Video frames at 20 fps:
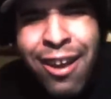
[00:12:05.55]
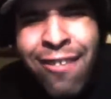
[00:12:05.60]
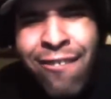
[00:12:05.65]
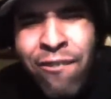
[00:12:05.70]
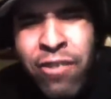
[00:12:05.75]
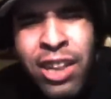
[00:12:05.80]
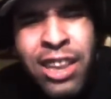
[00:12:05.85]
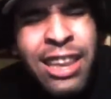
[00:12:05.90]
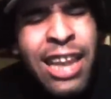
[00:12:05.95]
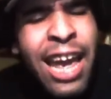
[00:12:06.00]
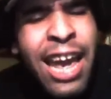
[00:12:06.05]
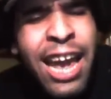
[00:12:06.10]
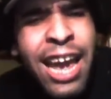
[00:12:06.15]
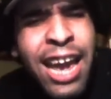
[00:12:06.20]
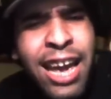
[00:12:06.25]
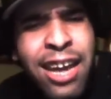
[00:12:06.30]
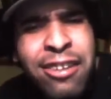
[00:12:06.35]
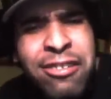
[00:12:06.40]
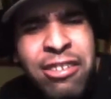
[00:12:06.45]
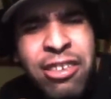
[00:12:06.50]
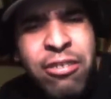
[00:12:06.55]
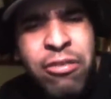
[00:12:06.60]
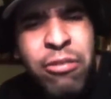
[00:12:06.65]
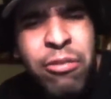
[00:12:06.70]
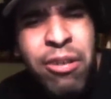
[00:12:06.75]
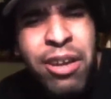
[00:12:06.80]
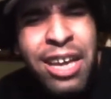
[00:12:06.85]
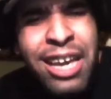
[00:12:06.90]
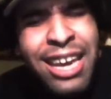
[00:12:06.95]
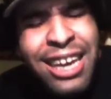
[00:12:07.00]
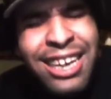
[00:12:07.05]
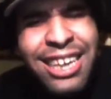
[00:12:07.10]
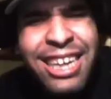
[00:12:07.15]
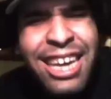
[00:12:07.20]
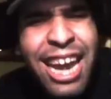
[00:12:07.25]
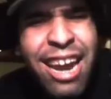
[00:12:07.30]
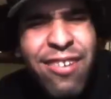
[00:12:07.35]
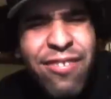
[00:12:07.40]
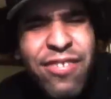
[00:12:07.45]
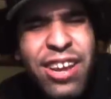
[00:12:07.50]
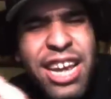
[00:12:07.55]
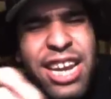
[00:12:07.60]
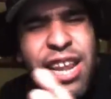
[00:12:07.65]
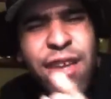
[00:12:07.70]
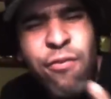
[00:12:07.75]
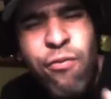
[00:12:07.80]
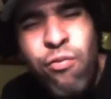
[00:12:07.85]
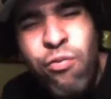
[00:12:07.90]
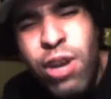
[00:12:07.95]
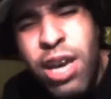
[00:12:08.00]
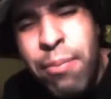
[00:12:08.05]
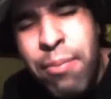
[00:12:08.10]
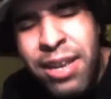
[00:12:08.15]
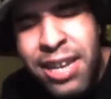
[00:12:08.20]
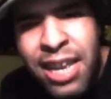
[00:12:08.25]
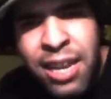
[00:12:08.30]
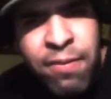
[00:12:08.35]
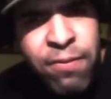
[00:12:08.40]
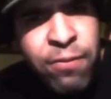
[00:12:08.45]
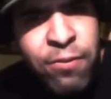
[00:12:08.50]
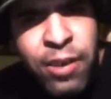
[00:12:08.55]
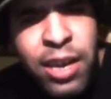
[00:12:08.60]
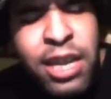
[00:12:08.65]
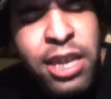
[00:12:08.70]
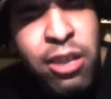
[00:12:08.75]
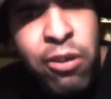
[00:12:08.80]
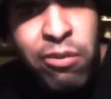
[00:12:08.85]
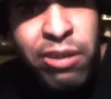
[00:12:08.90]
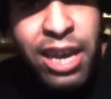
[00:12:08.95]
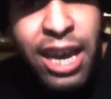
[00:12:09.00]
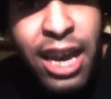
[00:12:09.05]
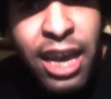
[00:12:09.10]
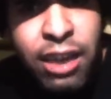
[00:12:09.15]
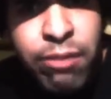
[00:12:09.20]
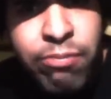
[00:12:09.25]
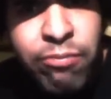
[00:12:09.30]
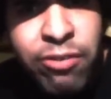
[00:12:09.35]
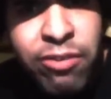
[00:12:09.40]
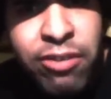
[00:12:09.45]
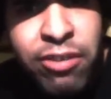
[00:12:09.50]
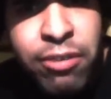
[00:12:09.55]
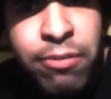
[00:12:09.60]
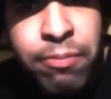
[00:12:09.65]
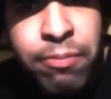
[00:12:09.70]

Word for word: plan to get rid of women in video games.